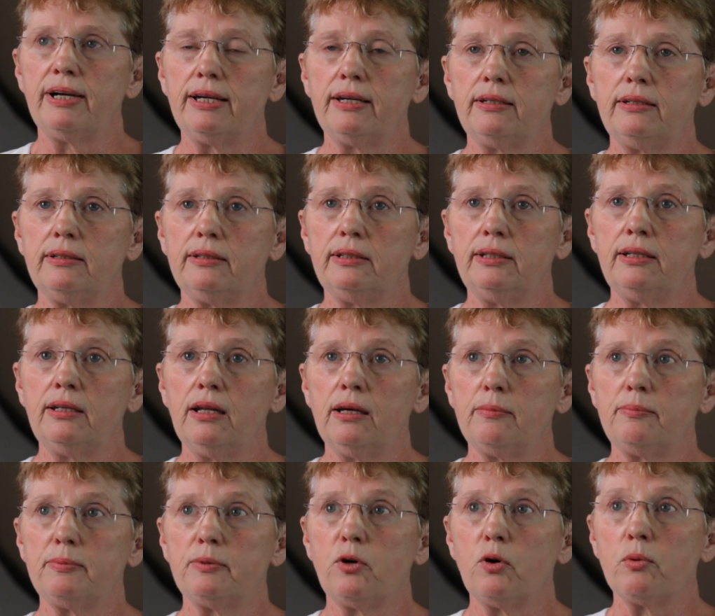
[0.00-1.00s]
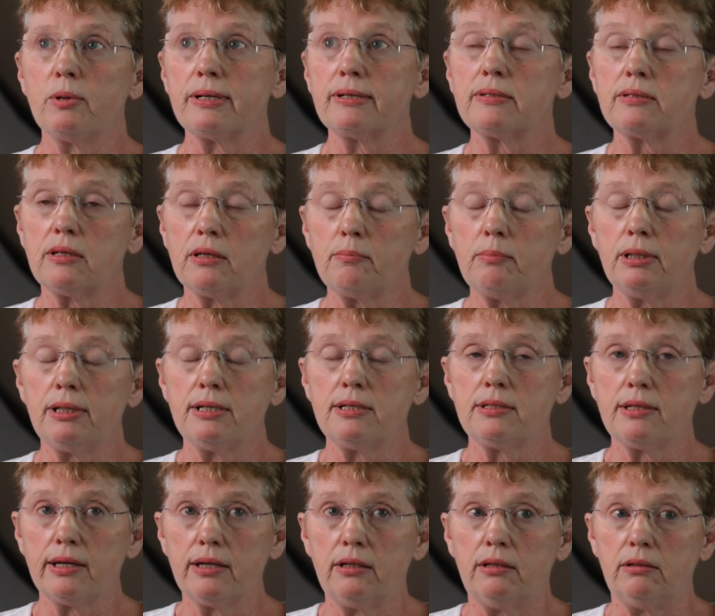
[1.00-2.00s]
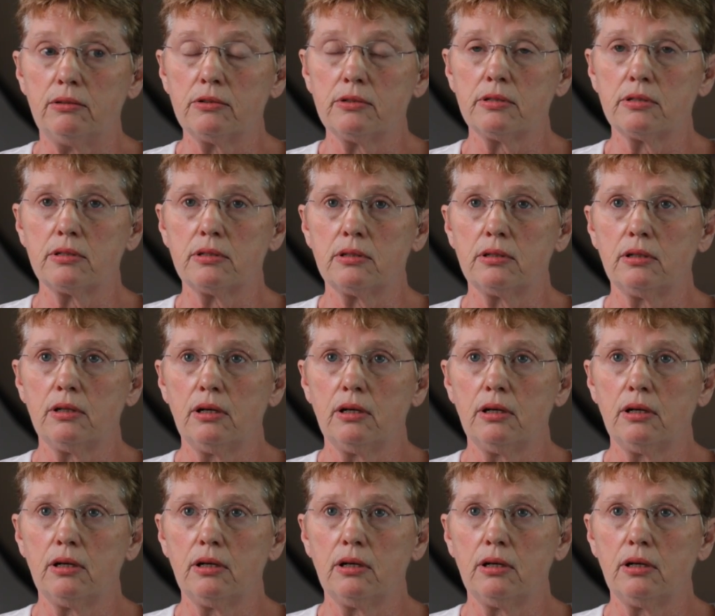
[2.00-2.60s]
had to end up going someplace else,